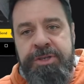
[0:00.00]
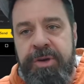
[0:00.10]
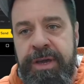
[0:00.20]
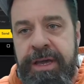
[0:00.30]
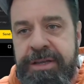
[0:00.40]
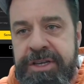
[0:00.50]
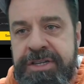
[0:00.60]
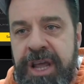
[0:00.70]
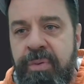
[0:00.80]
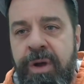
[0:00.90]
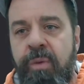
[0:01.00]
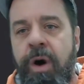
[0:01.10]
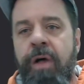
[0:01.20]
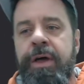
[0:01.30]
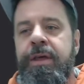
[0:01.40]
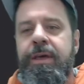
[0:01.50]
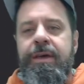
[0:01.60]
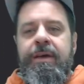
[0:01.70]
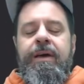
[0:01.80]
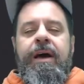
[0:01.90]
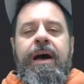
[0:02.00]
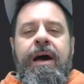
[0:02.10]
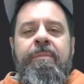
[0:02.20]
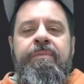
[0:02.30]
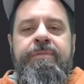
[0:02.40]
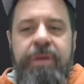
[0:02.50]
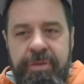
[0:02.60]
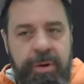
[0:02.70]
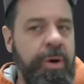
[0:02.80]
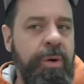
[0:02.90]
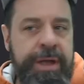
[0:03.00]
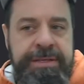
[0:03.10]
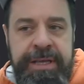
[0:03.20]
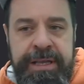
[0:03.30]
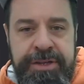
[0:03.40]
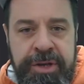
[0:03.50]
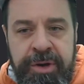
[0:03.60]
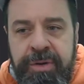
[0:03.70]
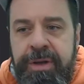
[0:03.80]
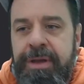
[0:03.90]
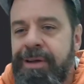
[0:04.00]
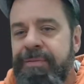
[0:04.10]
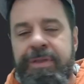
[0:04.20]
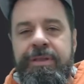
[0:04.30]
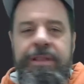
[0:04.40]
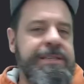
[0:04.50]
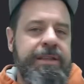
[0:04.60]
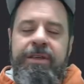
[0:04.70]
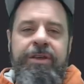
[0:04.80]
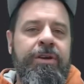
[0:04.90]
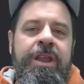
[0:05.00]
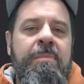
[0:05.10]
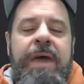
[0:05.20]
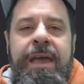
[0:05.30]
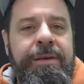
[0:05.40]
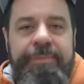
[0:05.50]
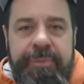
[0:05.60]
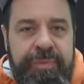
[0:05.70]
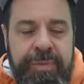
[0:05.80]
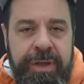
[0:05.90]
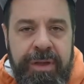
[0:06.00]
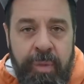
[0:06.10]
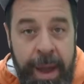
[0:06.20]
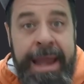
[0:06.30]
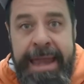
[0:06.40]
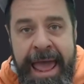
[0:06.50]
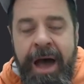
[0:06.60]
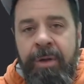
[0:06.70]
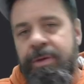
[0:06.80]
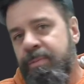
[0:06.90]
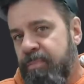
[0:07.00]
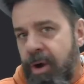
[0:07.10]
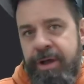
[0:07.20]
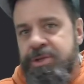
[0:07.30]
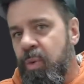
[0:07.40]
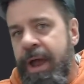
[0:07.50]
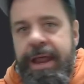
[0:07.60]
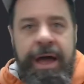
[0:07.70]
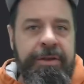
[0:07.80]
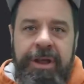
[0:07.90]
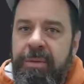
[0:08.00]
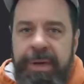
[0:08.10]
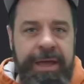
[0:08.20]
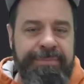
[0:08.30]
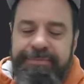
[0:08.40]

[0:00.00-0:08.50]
get, it's a temporary wallet to throw coins into. Listen, you're going to make, right now, the market's way down. You're going to make,